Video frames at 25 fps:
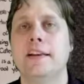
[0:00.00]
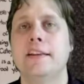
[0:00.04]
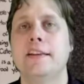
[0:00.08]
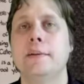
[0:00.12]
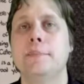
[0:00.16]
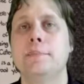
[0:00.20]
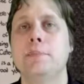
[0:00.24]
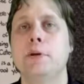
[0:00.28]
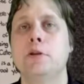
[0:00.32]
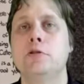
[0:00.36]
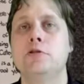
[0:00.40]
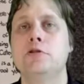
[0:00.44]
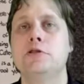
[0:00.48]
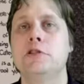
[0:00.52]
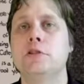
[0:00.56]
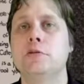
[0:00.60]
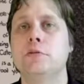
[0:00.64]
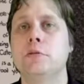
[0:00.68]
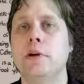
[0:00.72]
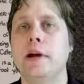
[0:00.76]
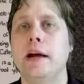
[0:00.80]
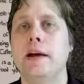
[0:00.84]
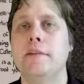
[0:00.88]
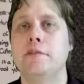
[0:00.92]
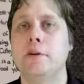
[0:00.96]
The poster
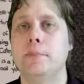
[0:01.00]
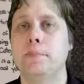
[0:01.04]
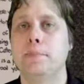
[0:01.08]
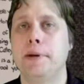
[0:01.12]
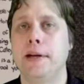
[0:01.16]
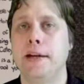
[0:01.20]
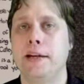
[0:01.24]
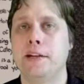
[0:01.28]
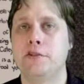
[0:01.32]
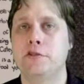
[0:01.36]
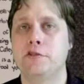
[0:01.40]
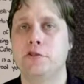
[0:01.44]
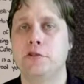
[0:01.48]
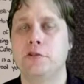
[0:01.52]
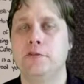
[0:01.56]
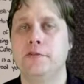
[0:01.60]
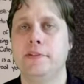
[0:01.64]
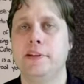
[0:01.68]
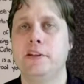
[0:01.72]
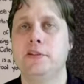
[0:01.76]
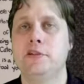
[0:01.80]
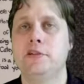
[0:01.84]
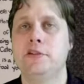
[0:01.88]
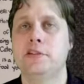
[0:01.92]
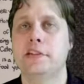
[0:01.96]
will have a picture of
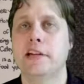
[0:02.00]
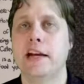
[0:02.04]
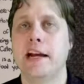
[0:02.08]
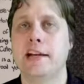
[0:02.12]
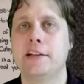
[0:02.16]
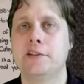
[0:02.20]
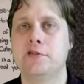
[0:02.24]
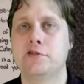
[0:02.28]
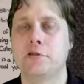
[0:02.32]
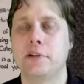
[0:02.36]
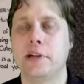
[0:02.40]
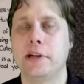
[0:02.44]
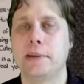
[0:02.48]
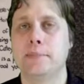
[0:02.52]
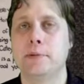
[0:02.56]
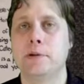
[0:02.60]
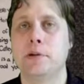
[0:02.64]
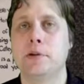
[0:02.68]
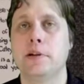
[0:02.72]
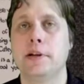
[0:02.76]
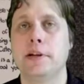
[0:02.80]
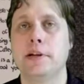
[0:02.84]
their skyscraper,